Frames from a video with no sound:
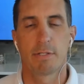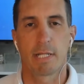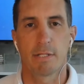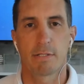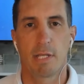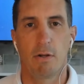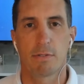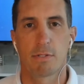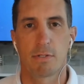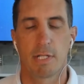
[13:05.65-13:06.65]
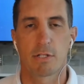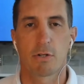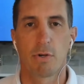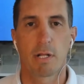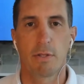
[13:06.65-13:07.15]
to get sales. So that's
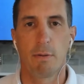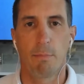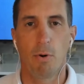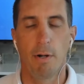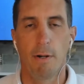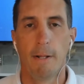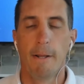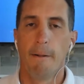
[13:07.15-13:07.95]
critically important.